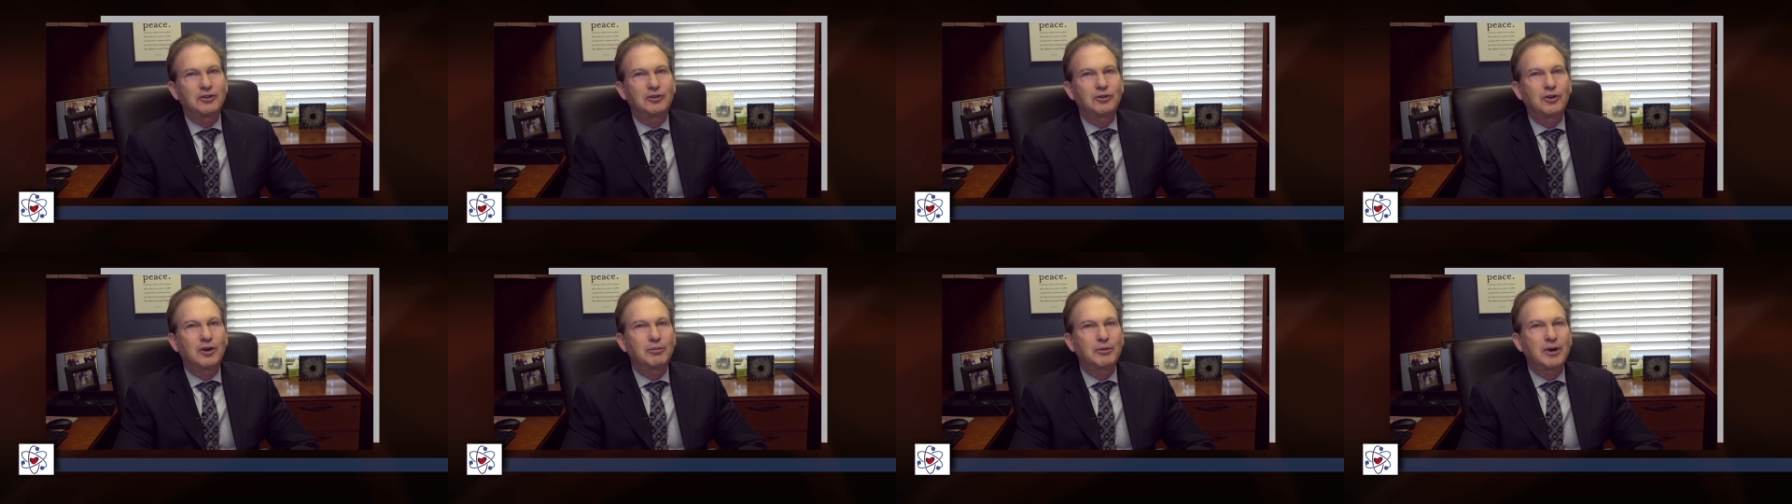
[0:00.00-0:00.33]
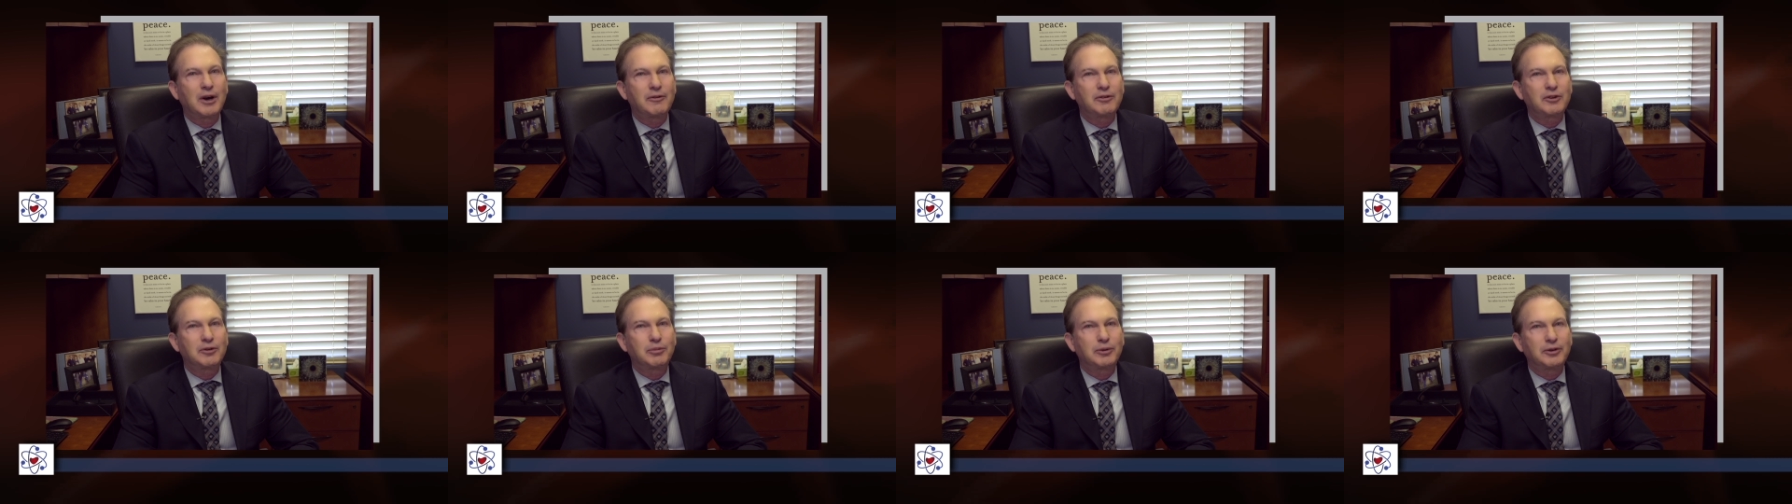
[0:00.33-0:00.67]
so I'm
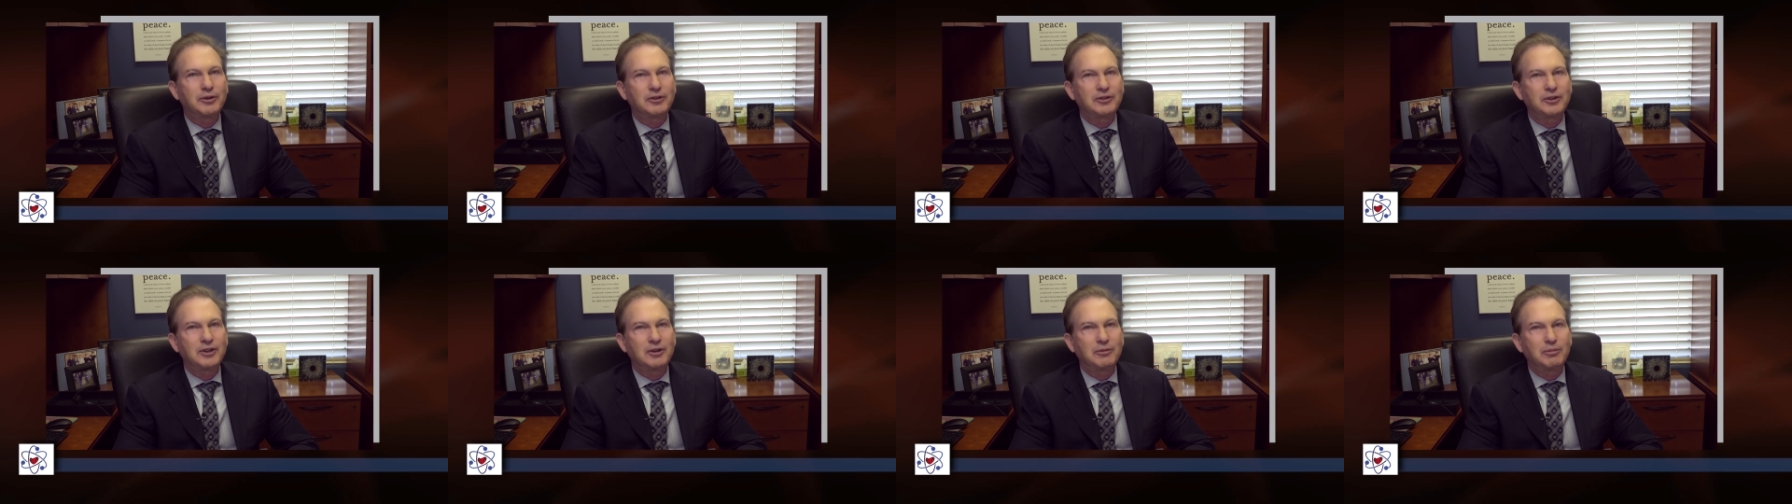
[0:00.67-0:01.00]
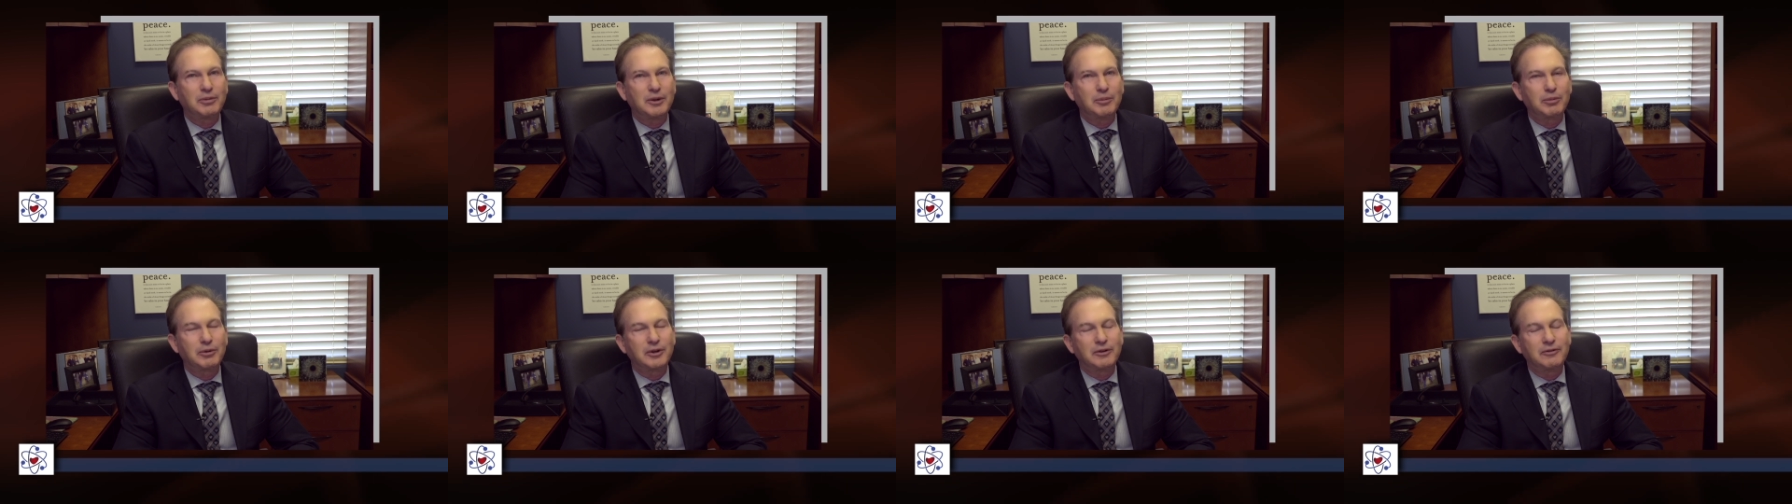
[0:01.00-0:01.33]
comfortable seeing
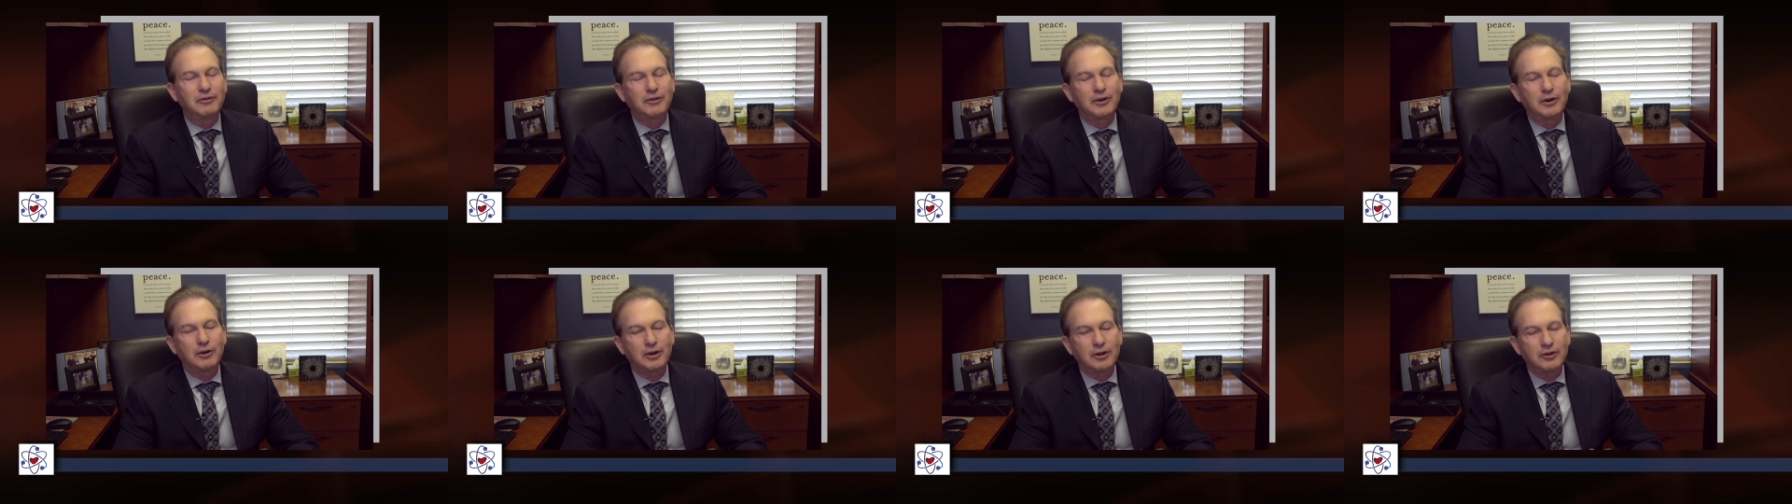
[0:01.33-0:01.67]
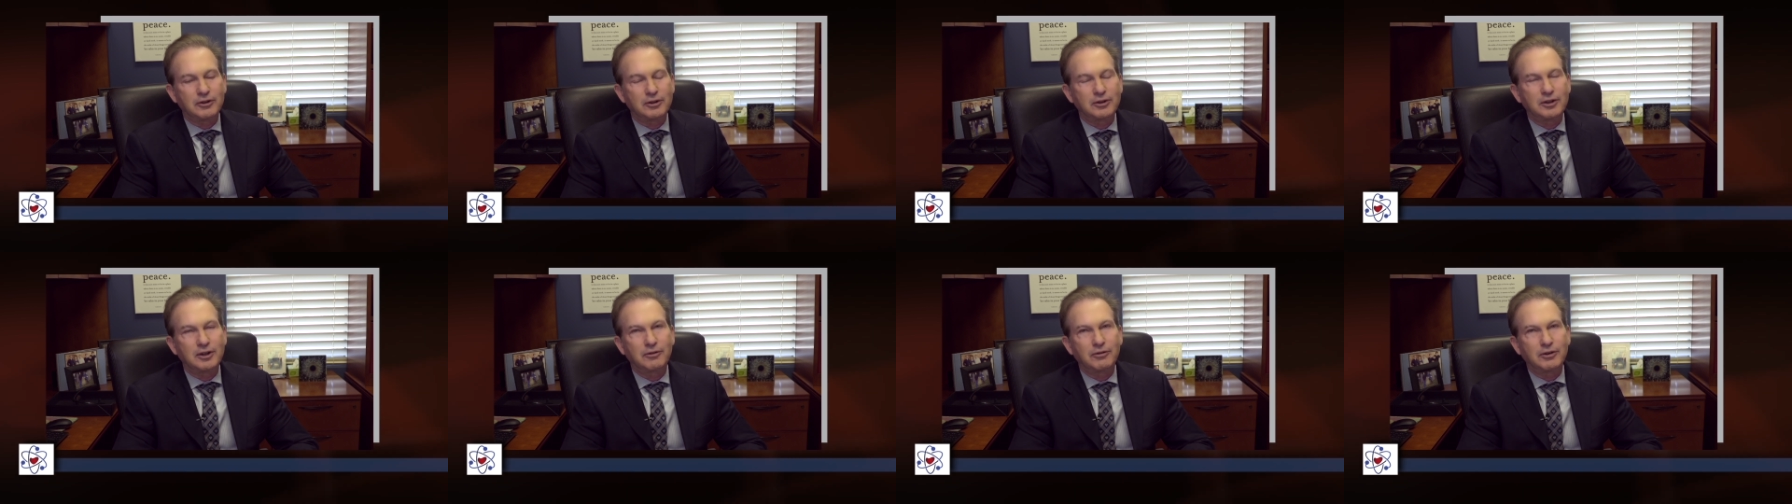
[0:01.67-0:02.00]
people in
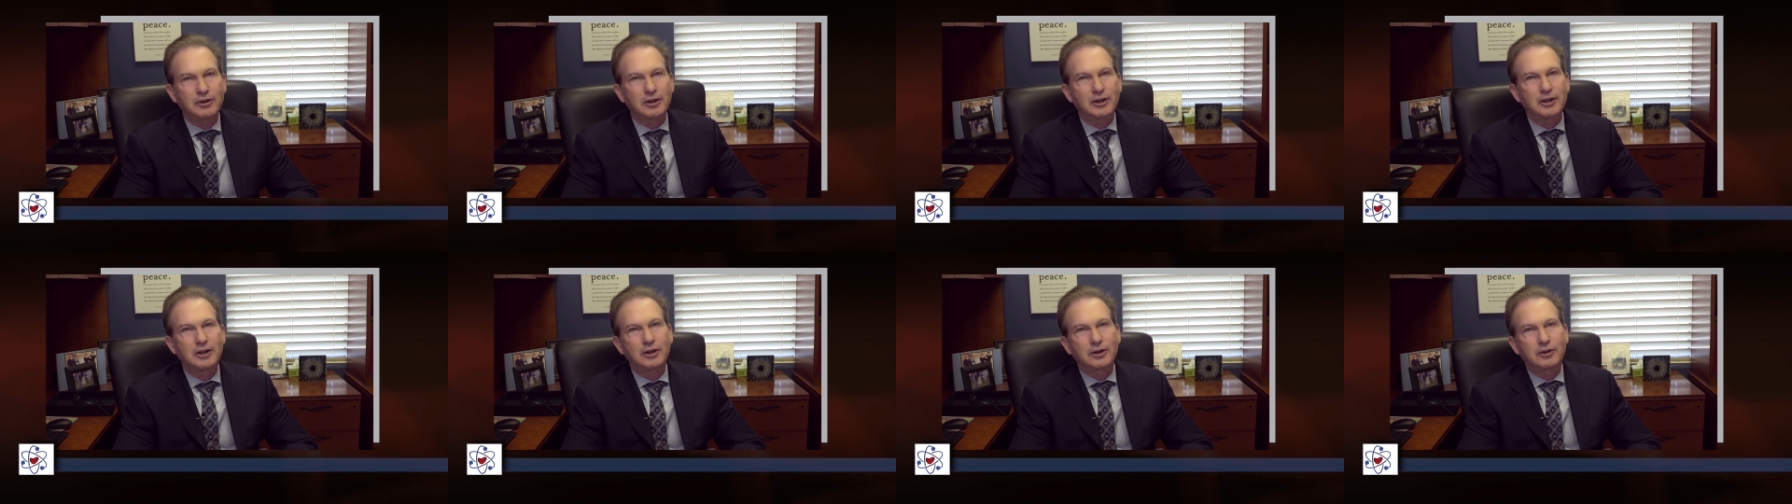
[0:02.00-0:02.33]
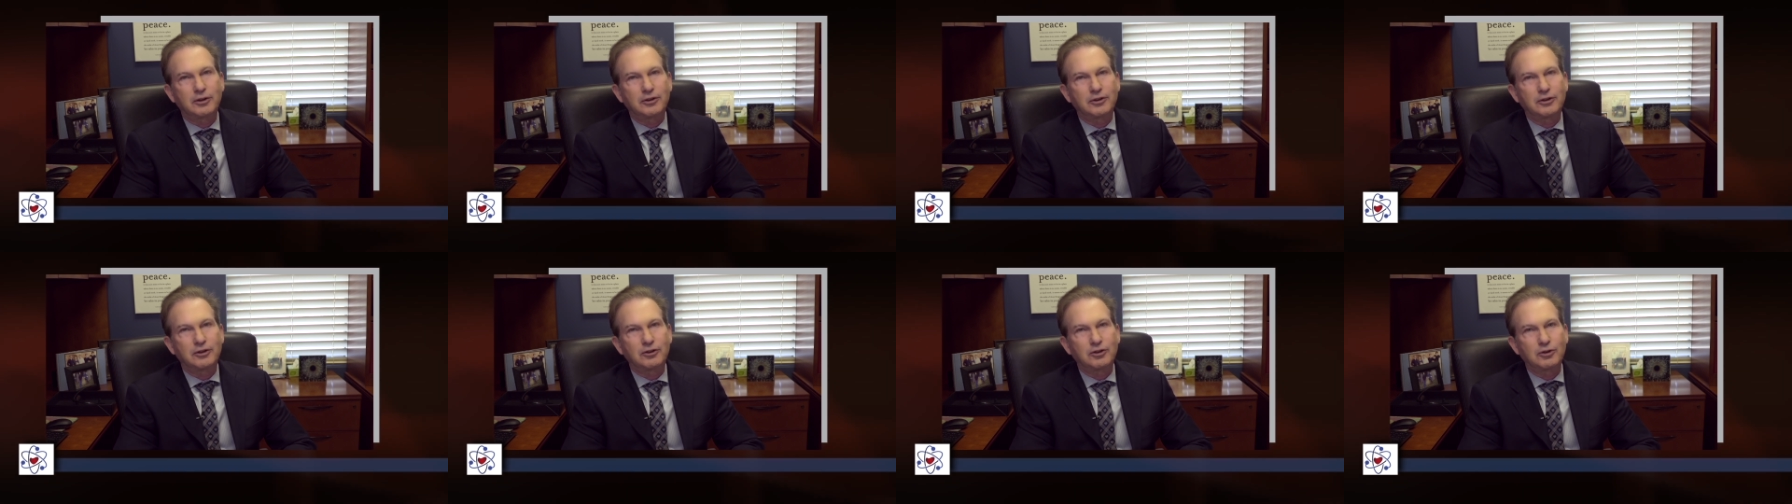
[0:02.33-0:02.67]
various different
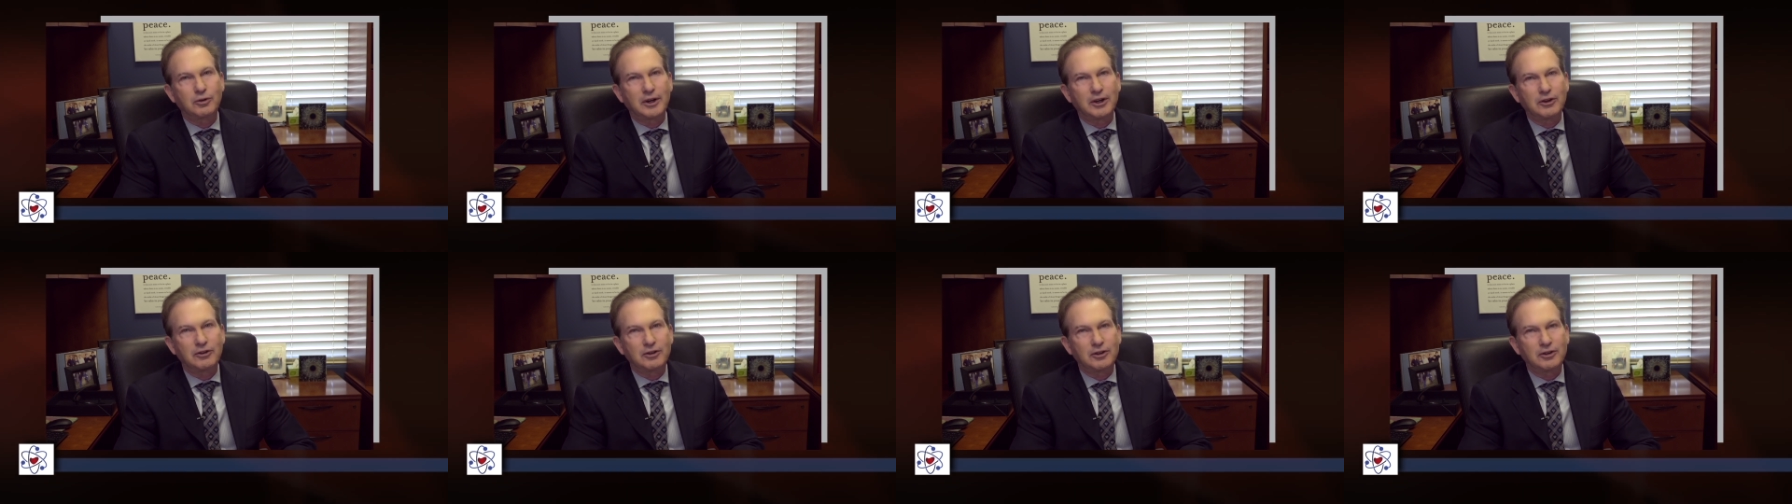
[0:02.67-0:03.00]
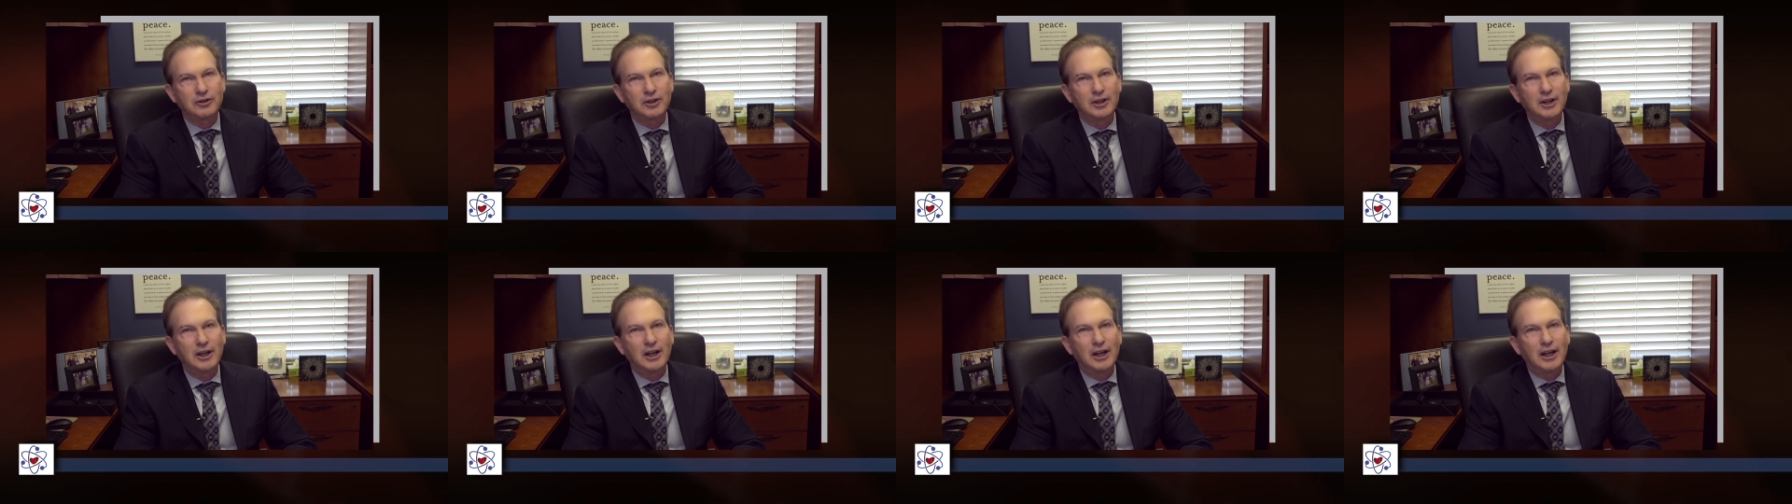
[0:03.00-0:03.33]
clinical
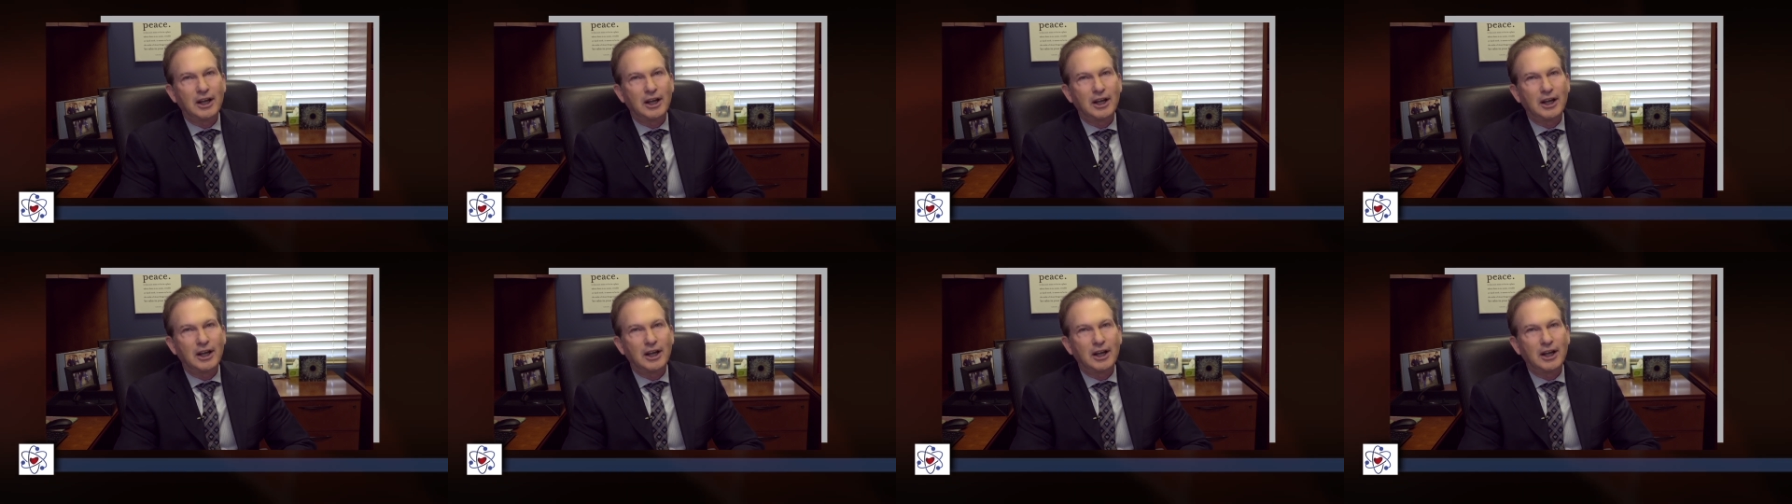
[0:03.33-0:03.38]
situations